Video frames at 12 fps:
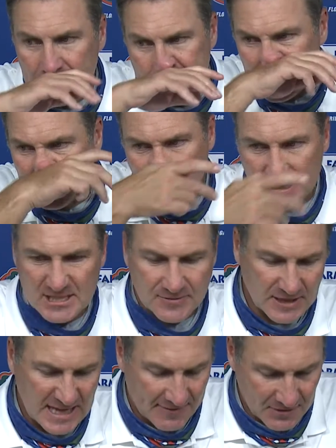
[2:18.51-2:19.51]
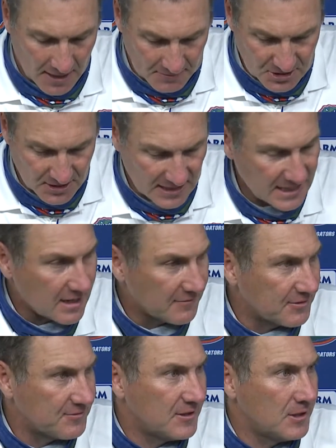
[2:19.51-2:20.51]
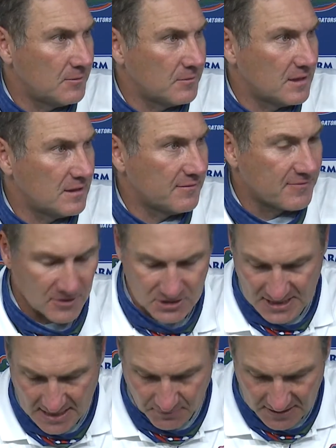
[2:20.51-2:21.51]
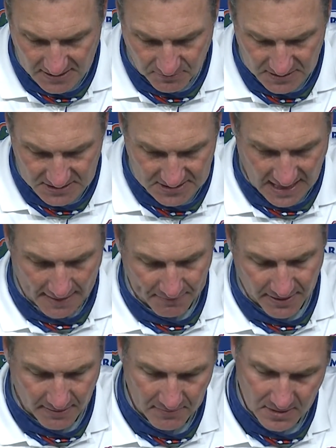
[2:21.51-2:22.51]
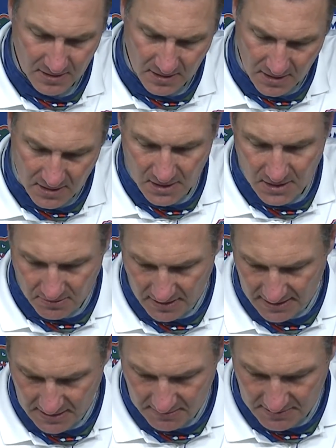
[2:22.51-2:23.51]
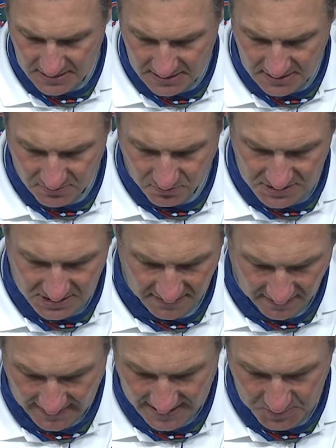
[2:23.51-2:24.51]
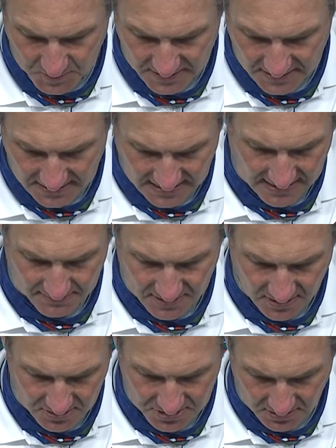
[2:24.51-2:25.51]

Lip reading: Defensively, have the opportunity to get off the field. And the first time we stopped them, right, I mean, was on the last play of the game there.